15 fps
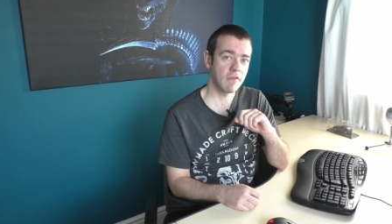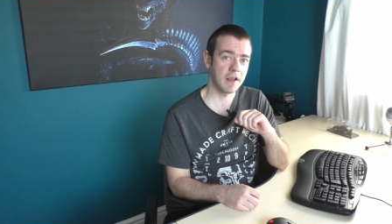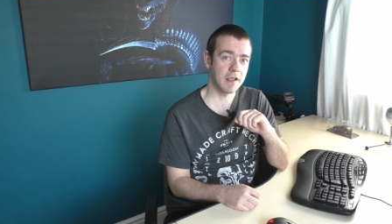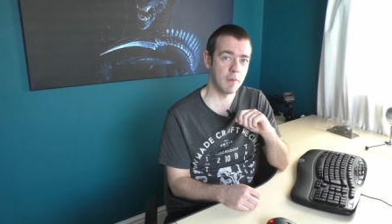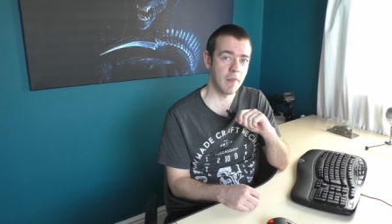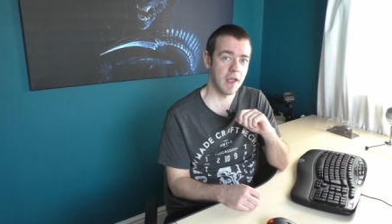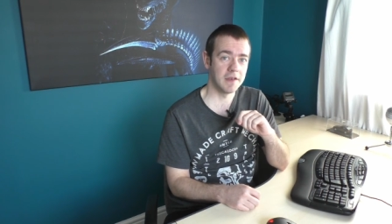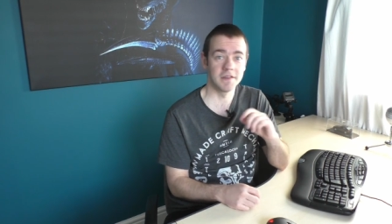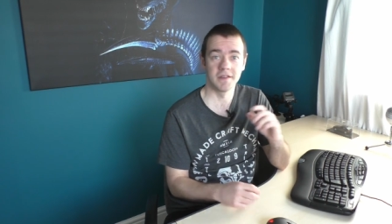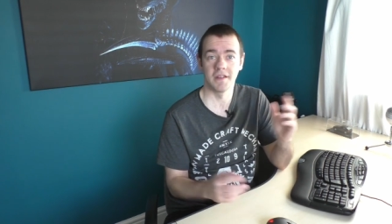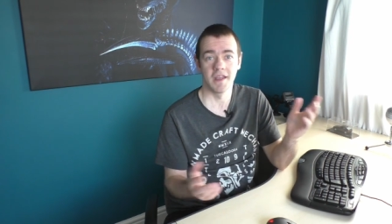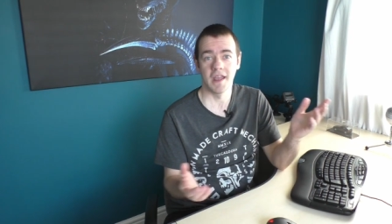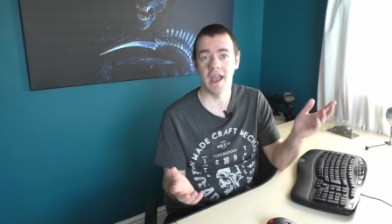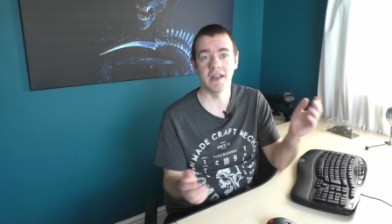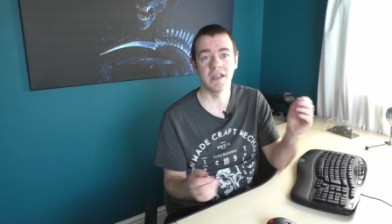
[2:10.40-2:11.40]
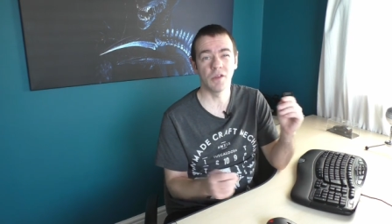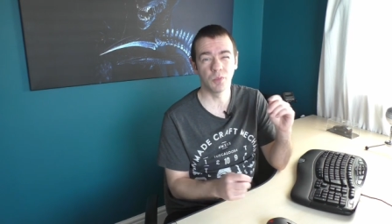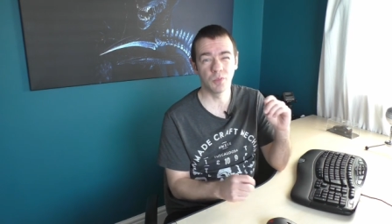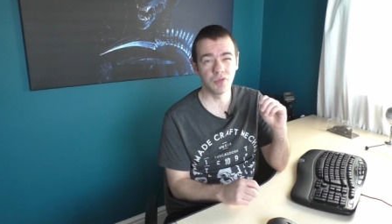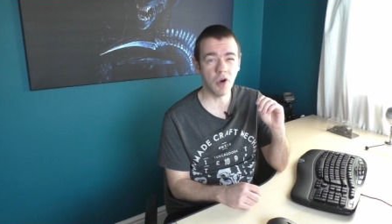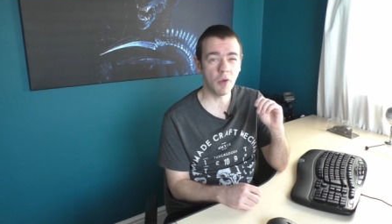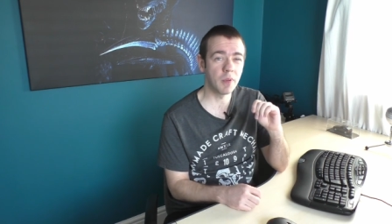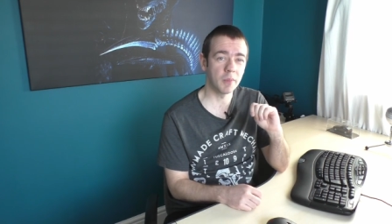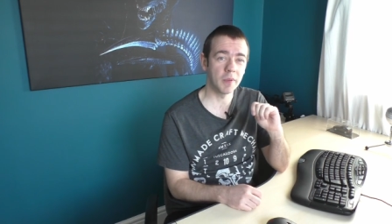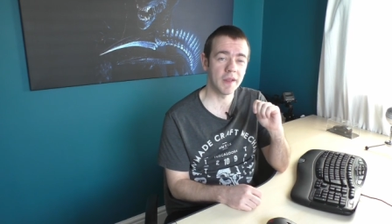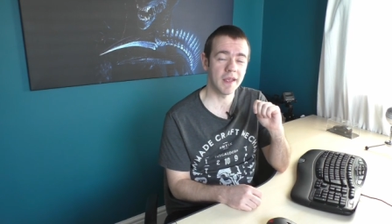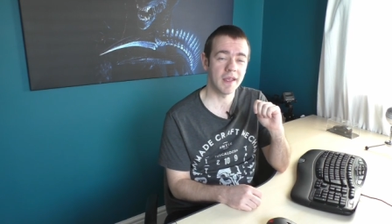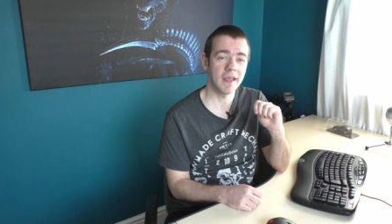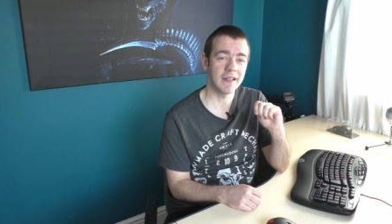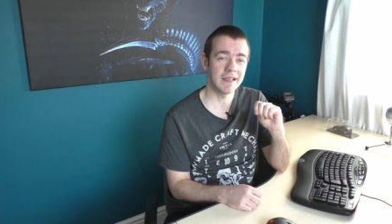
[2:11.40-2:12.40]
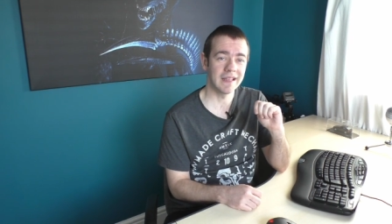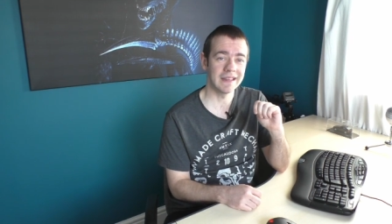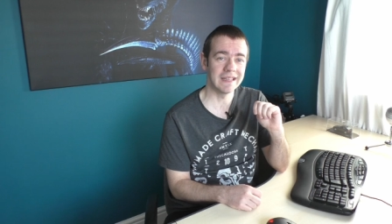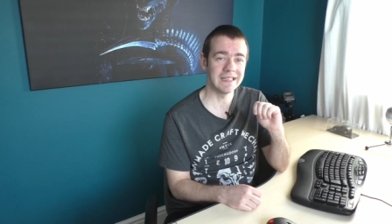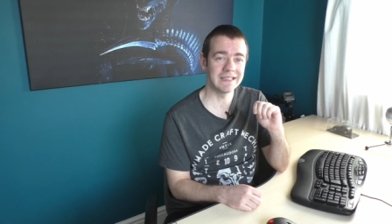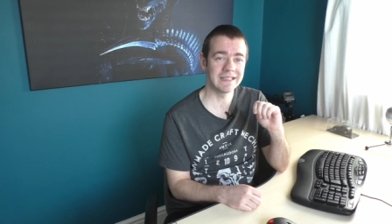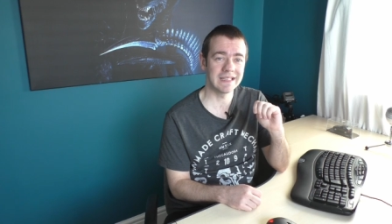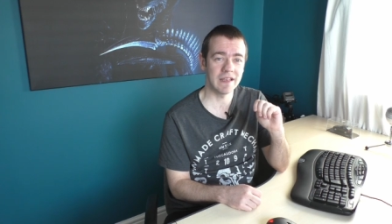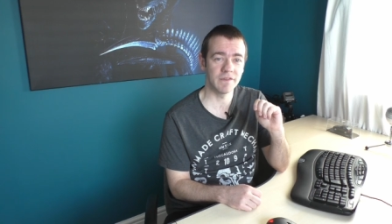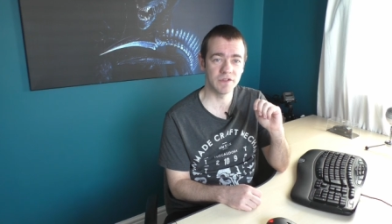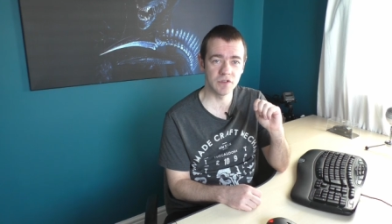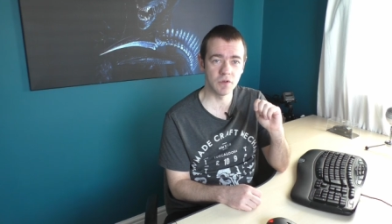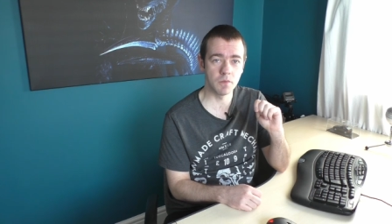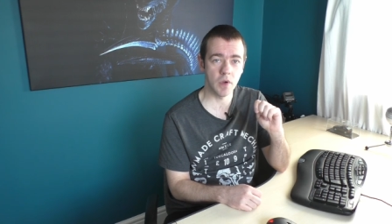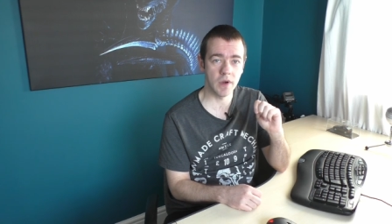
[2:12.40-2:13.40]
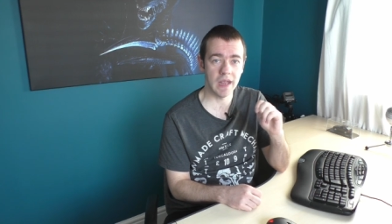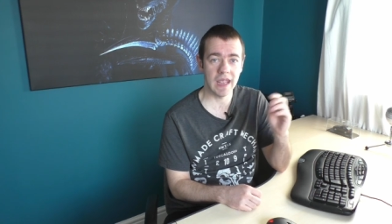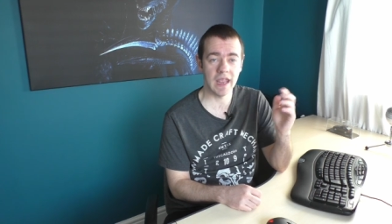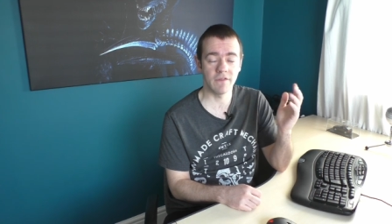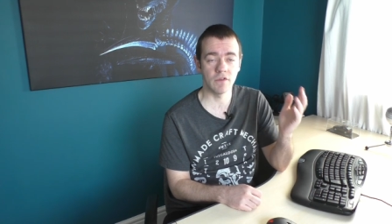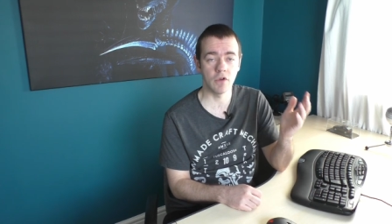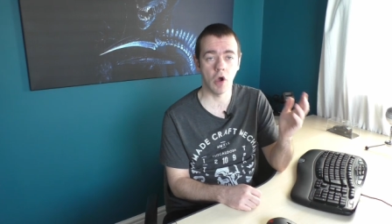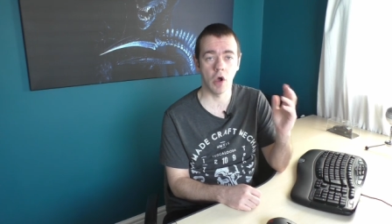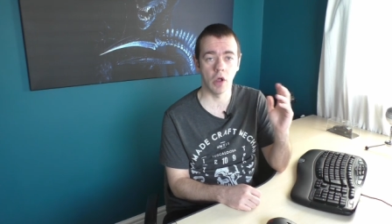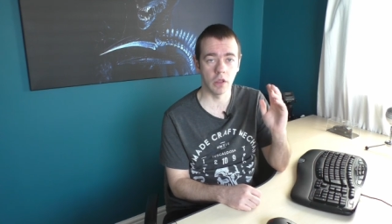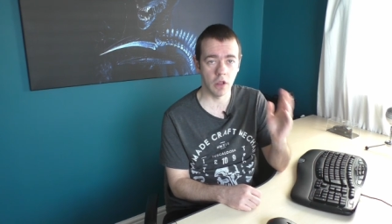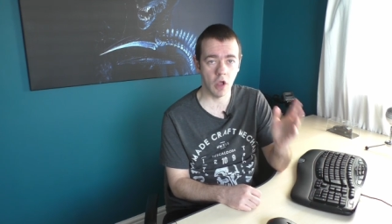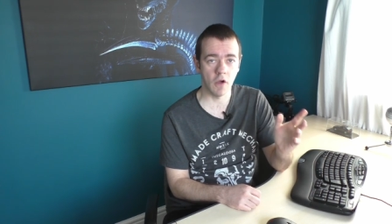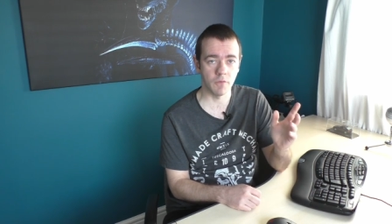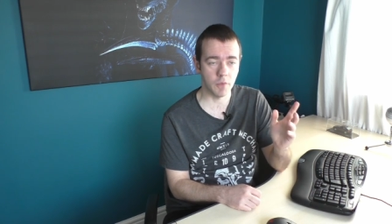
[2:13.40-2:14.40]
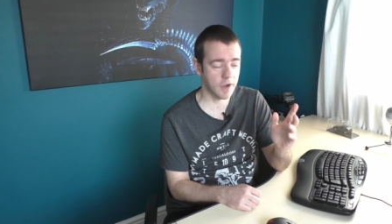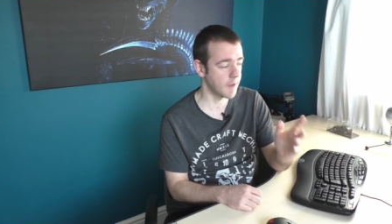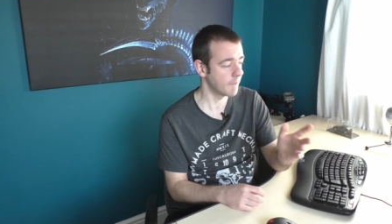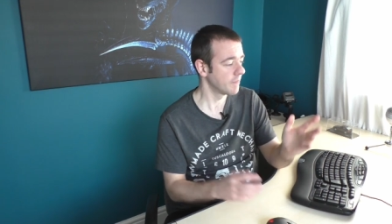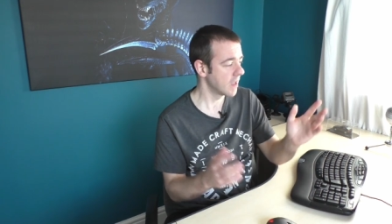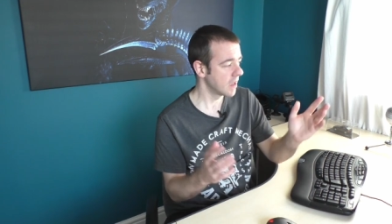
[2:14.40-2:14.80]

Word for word: recommend, and you'll probably at least save some money, if not a lot of money.